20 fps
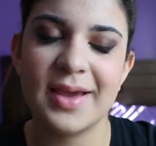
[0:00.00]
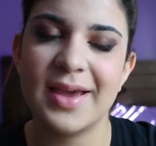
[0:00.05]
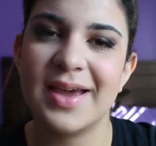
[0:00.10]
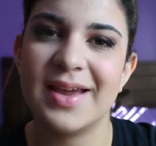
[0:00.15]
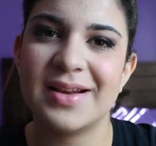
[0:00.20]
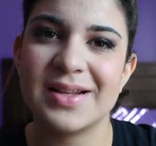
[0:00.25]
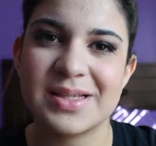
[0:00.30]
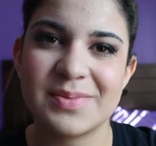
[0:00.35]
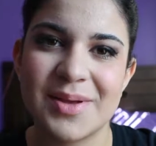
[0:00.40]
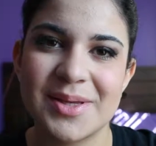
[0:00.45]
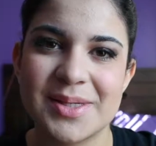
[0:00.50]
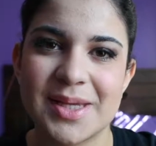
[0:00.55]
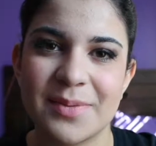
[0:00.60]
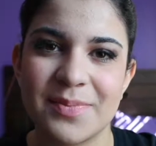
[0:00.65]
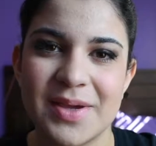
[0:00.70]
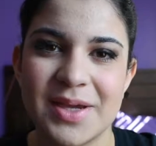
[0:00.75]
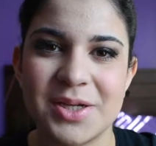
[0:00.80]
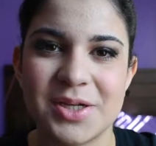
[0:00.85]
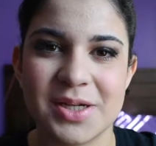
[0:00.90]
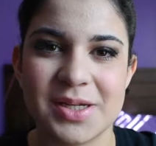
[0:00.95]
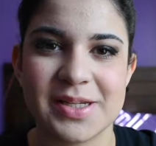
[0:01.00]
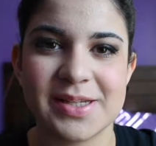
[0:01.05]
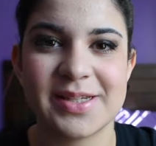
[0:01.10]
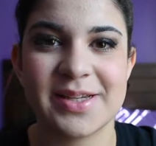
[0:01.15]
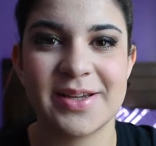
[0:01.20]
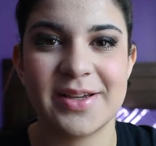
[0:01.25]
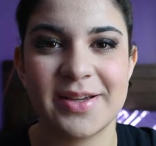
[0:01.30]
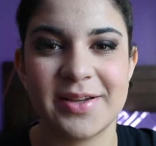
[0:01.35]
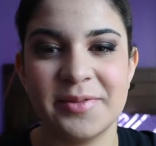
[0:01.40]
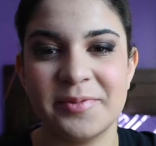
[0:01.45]
And it smells like peaches.
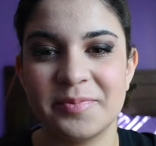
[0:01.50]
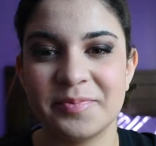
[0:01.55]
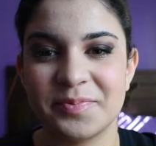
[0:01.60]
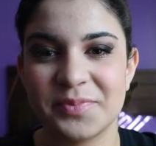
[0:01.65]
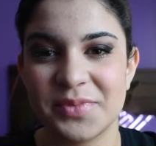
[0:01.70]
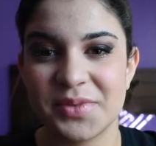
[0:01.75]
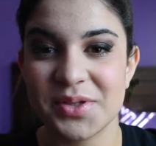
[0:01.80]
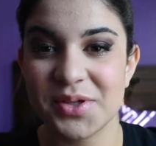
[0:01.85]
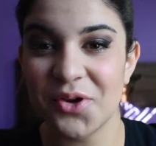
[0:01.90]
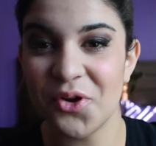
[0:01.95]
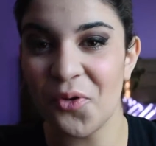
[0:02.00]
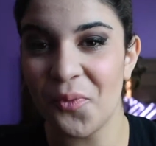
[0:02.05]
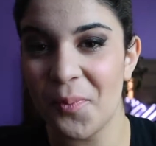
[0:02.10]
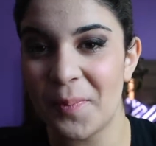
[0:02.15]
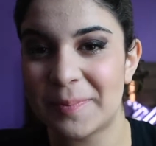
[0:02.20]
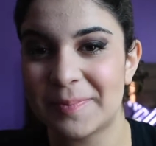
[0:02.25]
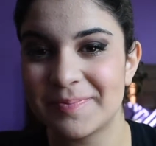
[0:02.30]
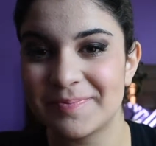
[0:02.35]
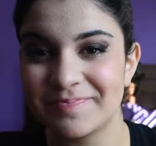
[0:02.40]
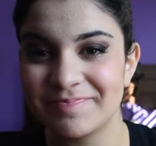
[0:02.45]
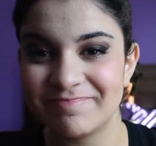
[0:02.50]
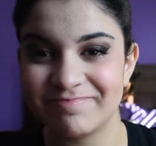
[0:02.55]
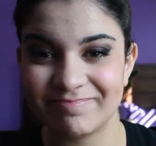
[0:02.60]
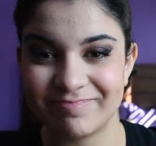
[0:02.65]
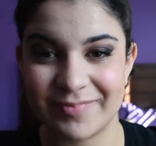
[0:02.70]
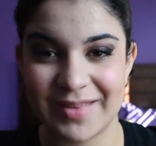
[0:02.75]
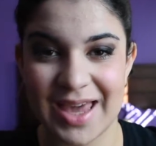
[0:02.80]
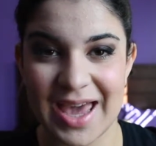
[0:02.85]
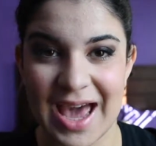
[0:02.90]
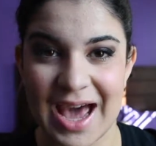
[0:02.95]
So,
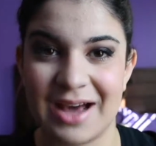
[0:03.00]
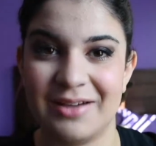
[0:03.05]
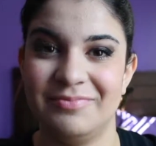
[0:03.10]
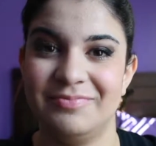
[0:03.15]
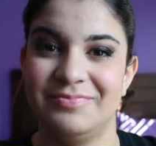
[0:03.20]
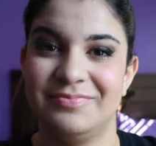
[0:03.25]
yeah.